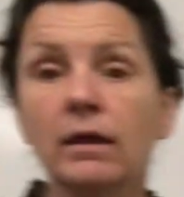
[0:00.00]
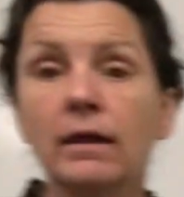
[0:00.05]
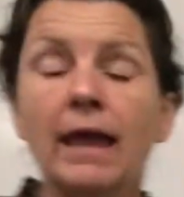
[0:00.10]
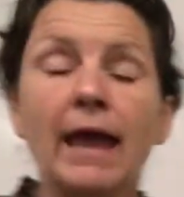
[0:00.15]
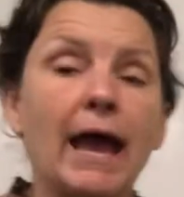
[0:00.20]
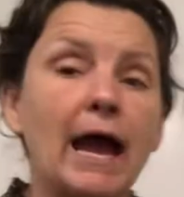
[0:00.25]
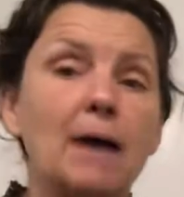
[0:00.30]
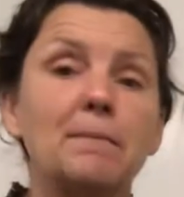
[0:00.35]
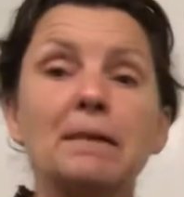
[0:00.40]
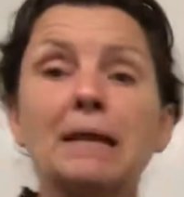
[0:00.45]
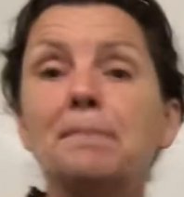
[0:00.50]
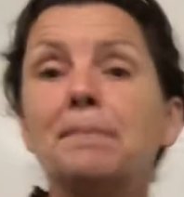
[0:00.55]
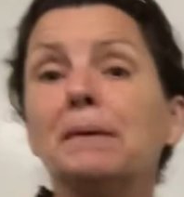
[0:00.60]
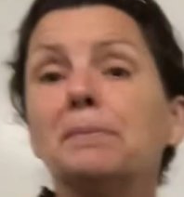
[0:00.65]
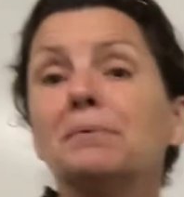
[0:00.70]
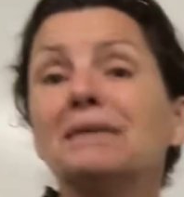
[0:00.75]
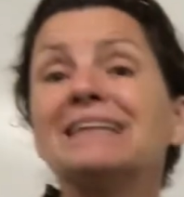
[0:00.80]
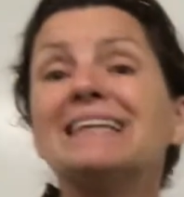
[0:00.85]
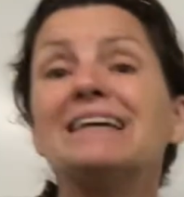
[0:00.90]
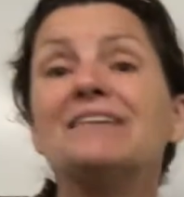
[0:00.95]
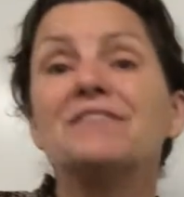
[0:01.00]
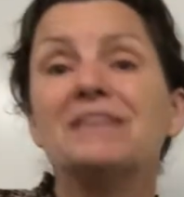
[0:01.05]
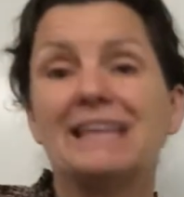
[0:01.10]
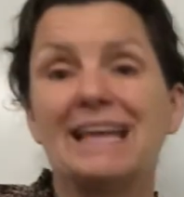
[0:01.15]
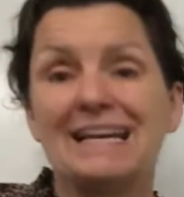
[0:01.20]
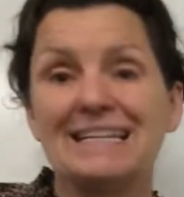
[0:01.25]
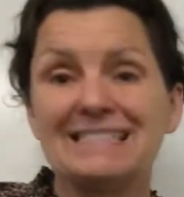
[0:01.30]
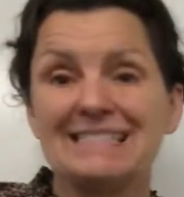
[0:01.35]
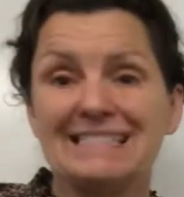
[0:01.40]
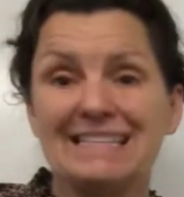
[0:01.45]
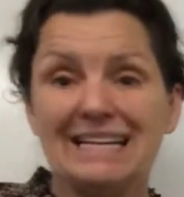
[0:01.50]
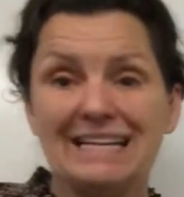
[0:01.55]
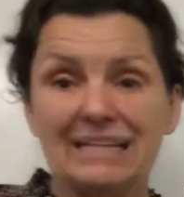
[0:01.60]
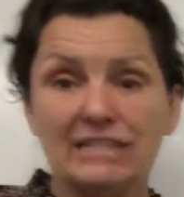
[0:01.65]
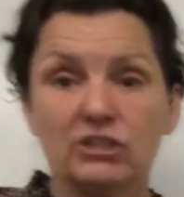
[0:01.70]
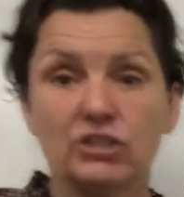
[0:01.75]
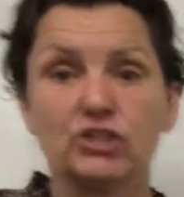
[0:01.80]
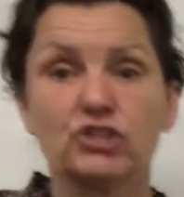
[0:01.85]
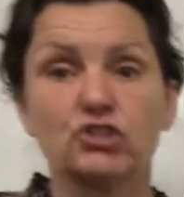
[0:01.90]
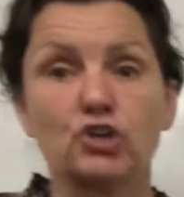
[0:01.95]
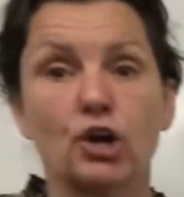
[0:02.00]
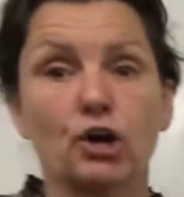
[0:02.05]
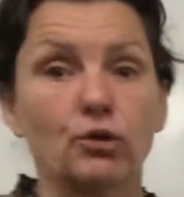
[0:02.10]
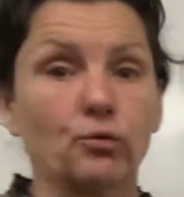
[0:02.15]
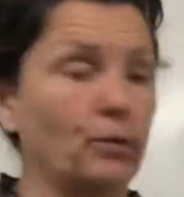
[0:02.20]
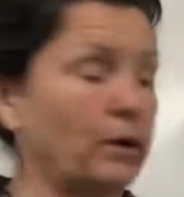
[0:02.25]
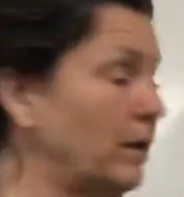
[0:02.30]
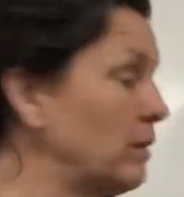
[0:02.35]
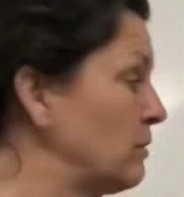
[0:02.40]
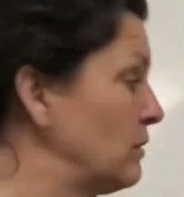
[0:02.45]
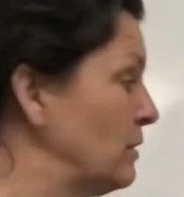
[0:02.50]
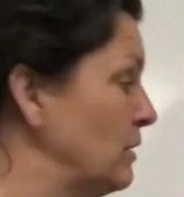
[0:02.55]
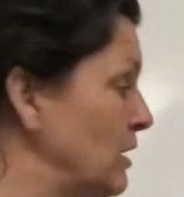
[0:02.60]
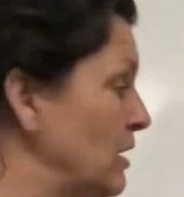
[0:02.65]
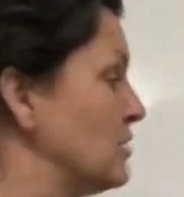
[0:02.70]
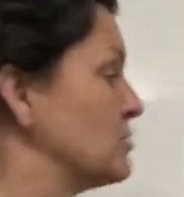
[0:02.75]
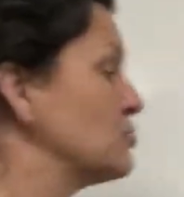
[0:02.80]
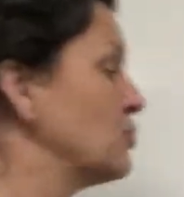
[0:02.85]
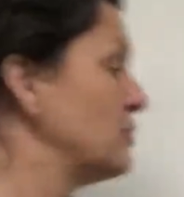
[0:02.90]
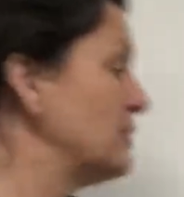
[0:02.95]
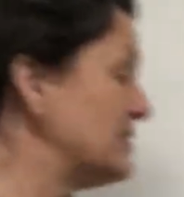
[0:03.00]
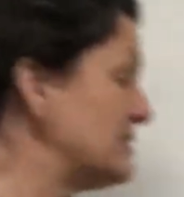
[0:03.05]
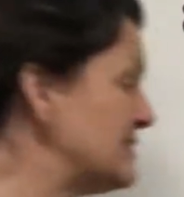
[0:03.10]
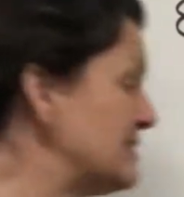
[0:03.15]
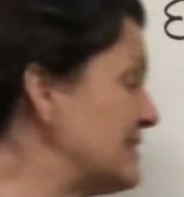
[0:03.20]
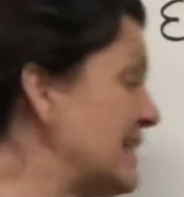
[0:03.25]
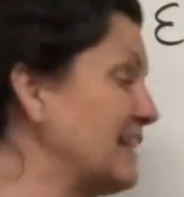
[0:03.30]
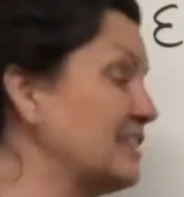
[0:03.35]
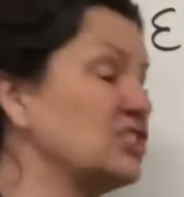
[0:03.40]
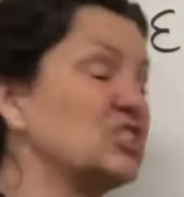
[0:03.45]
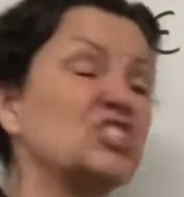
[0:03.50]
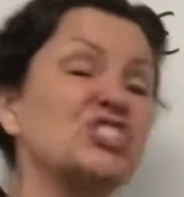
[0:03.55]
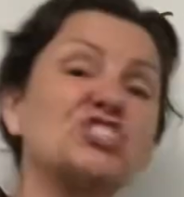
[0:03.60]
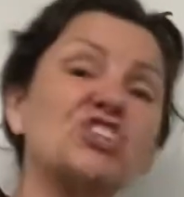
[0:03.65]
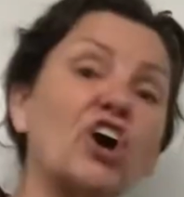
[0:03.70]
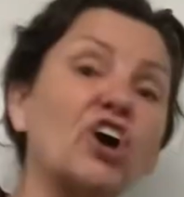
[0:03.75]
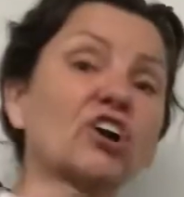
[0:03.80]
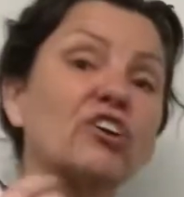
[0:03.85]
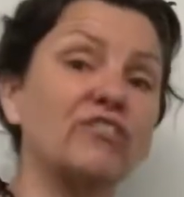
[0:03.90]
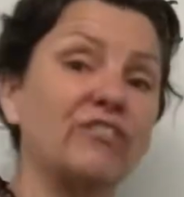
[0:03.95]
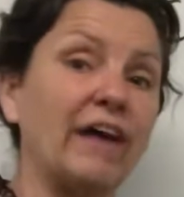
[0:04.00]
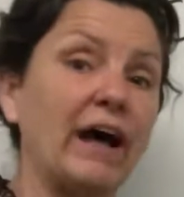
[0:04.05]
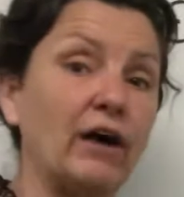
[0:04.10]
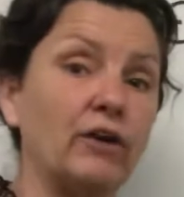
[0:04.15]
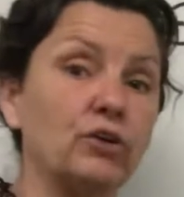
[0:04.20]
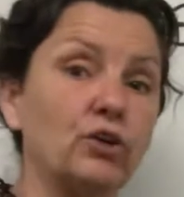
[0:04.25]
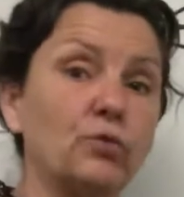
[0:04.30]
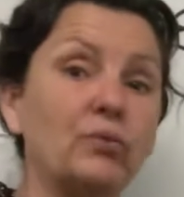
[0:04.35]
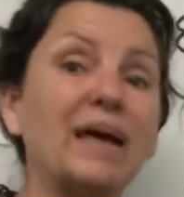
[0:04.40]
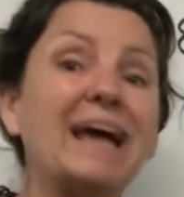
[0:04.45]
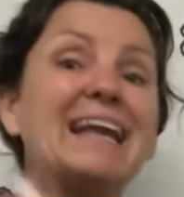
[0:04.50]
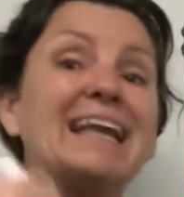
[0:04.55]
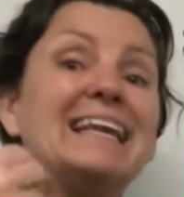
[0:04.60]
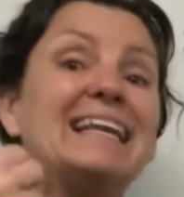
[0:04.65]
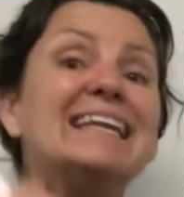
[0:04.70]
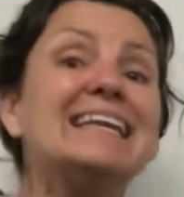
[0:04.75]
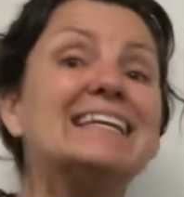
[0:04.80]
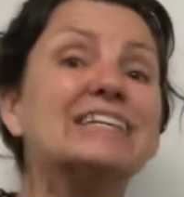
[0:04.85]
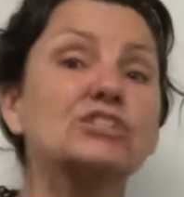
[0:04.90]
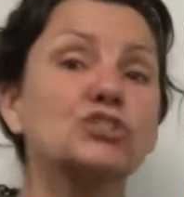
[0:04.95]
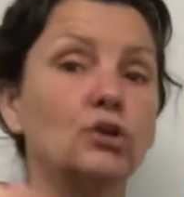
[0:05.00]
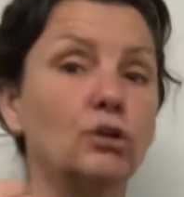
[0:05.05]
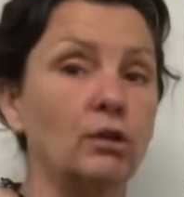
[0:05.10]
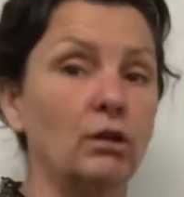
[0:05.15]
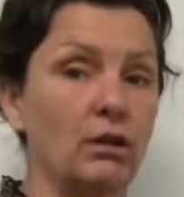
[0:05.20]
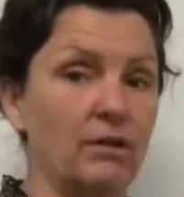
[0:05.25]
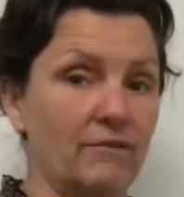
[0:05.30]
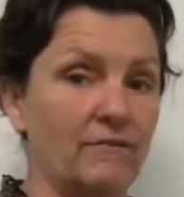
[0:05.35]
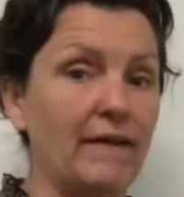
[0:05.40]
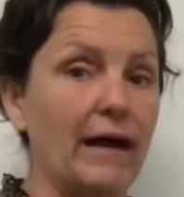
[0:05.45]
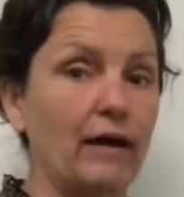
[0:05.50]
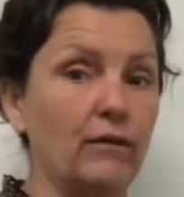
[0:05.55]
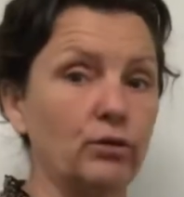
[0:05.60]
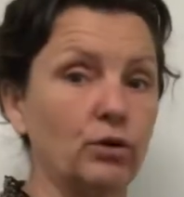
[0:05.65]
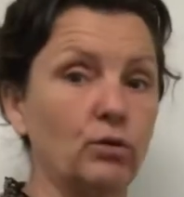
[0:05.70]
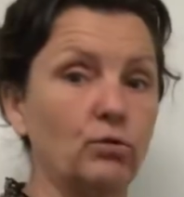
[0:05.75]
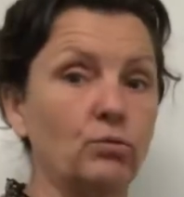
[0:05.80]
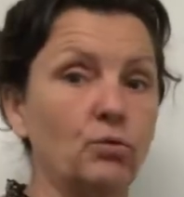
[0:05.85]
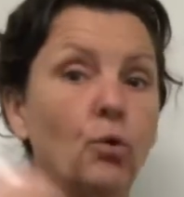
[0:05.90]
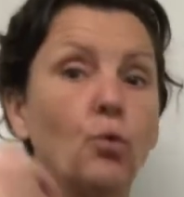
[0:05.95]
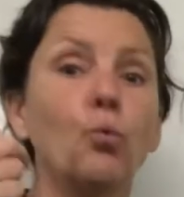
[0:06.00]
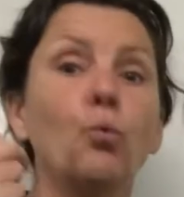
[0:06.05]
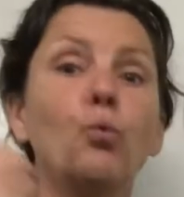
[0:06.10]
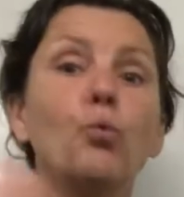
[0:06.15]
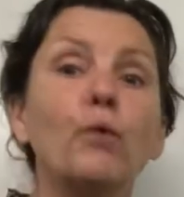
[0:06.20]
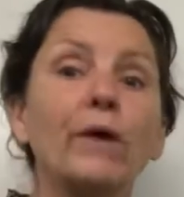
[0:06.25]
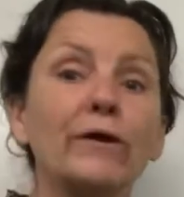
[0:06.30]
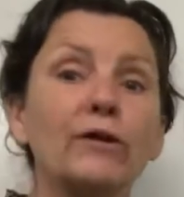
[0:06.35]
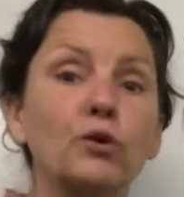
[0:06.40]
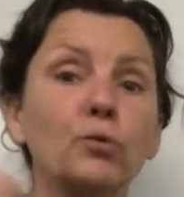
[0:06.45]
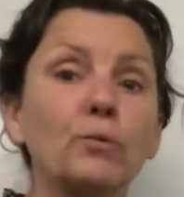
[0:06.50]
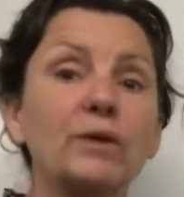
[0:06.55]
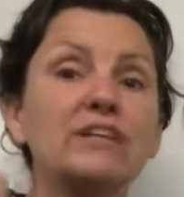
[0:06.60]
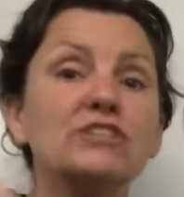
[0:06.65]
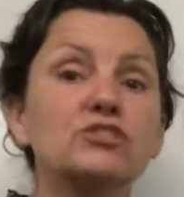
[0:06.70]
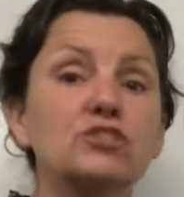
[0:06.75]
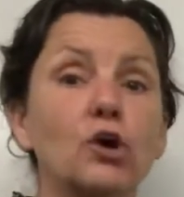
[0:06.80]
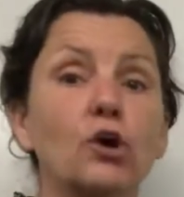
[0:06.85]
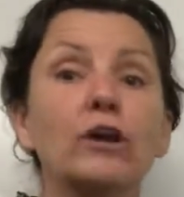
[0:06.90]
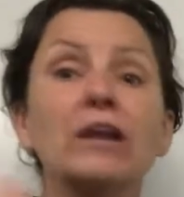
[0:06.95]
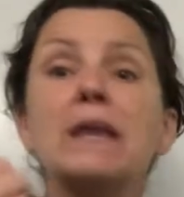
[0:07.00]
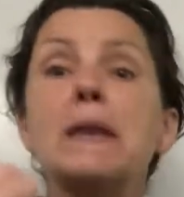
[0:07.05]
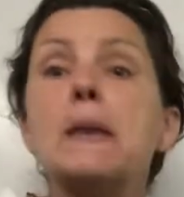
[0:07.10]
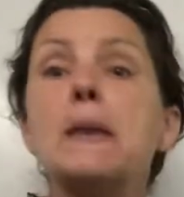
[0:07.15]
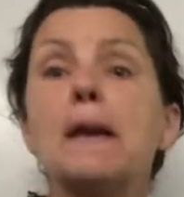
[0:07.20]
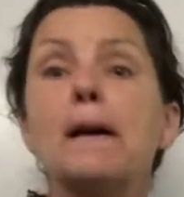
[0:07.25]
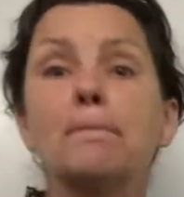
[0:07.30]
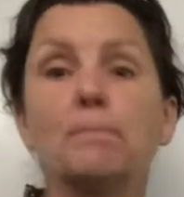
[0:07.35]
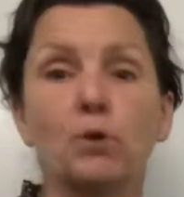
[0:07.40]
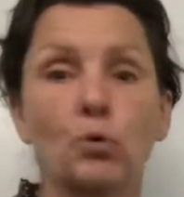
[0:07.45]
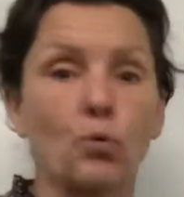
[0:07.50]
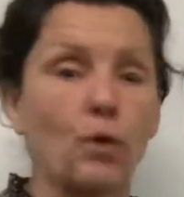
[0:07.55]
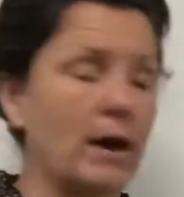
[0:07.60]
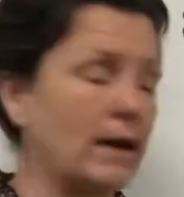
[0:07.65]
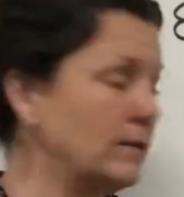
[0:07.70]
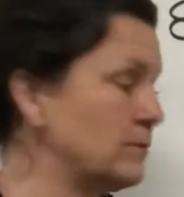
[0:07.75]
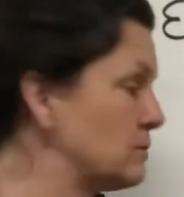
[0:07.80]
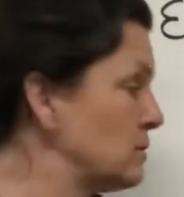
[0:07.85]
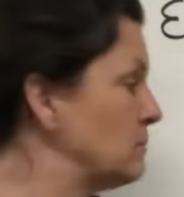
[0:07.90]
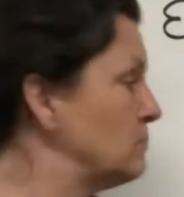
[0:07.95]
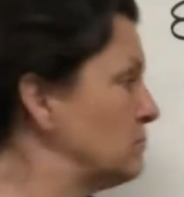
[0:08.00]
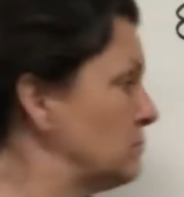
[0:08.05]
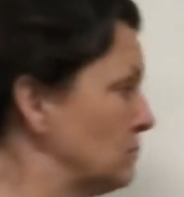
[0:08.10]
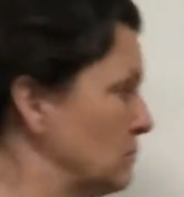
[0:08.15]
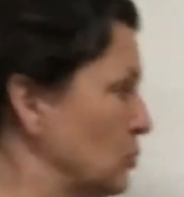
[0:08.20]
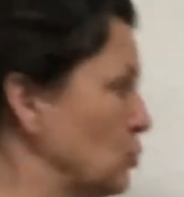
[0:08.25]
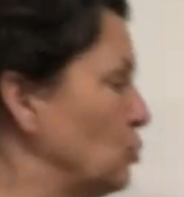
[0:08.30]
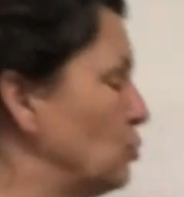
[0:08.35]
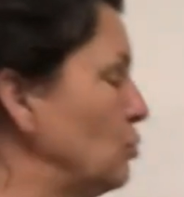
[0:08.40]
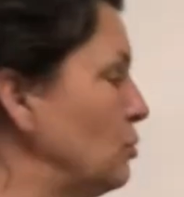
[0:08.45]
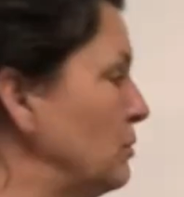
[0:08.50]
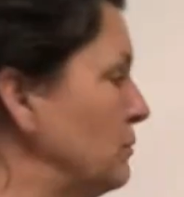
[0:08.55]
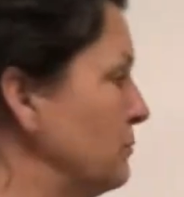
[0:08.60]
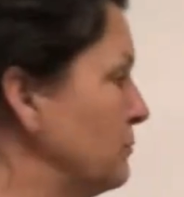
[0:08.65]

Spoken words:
How many people live in that city to start with? So this is that start value, that initial value. Where do we start number-wise? Cool.